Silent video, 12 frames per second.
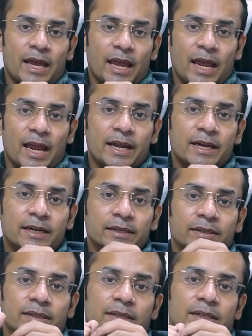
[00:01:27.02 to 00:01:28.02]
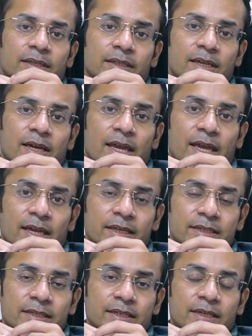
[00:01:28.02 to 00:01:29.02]
and the
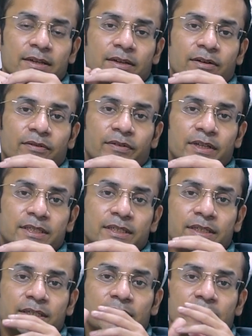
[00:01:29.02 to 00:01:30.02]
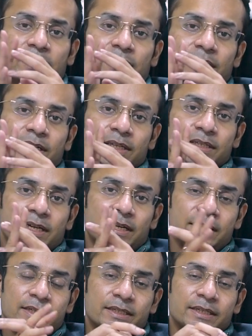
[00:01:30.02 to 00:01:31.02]
eggs, which
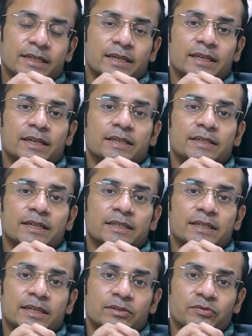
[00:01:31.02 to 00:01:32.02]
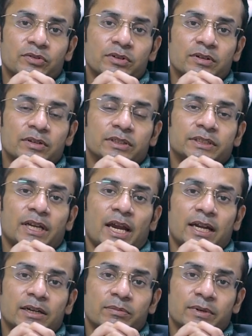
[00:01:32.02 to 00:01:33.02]
results in a successful
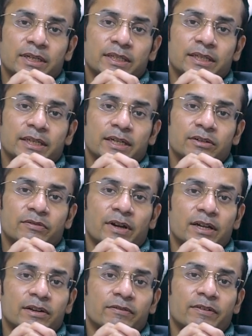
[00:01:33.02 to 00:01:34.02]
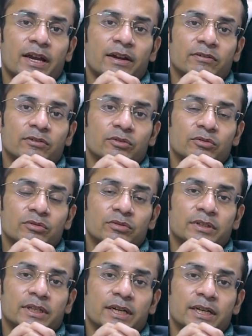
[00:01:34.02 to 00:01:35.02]
childbirth in 25% to
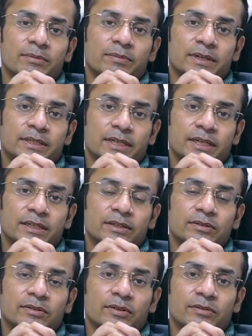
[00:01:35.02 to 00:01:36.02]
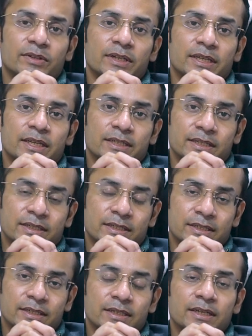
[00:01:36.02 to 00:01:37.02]
30% of the cases.